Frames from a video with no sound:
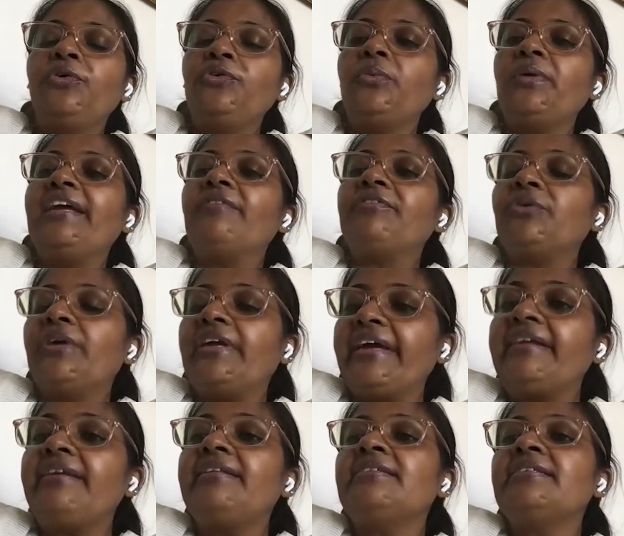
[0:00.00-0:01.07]
no, you will have to
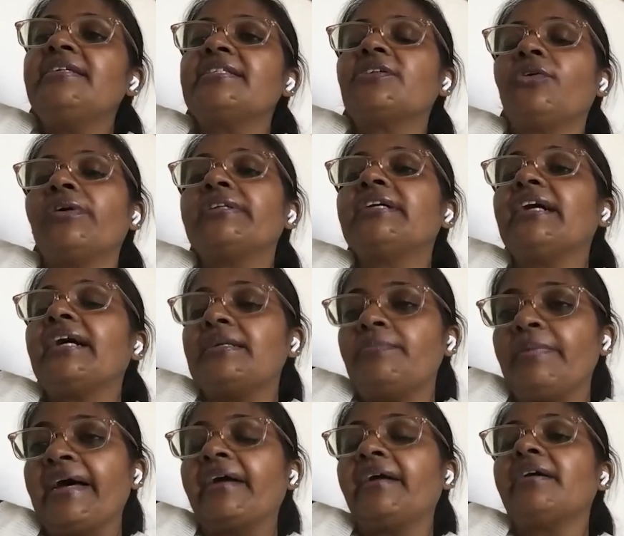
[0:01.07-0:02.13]
get the escort card
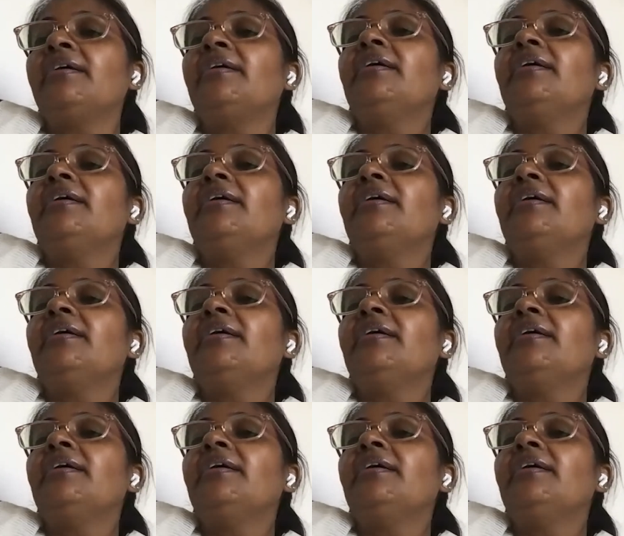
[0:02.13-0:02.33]
back.